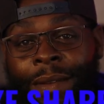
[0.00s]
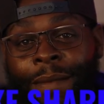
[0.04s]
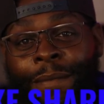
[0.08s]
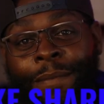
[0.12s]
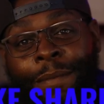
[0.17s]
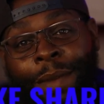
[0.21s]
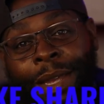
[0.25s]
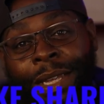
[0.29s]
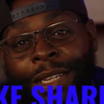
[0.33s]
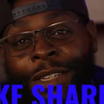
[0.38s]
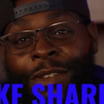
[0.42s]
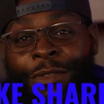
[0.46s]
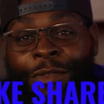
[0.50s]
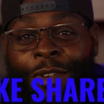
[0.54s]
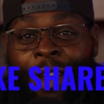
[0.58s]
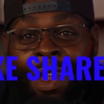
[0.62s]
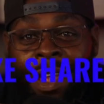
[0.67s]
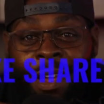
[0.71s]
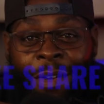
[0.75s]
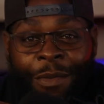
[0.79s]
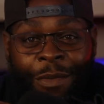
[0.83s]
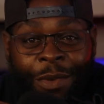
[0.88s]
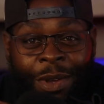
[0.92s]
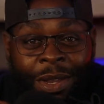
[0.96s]
mess
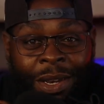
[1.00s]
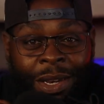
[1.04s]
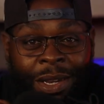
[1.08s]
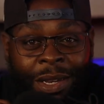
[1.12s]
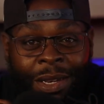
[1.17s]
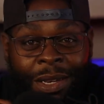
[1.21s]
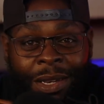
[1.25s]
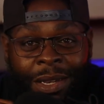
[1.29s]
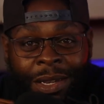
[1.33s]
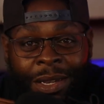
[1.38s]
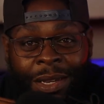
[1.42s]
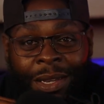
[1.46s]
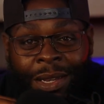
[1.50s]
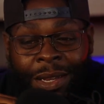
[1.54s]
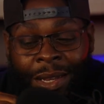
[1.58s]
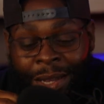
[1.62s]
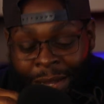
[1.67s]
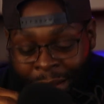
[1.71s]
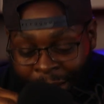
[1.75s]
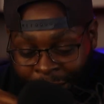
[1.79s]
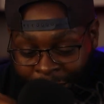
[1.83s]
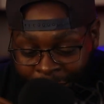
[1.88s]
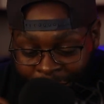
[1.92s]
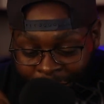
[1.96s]
around with it,
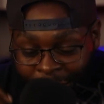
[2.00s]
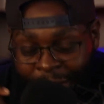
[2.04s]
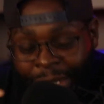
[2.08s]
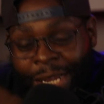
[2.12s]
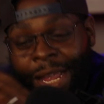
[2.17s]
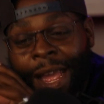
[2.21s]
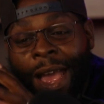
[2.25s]
see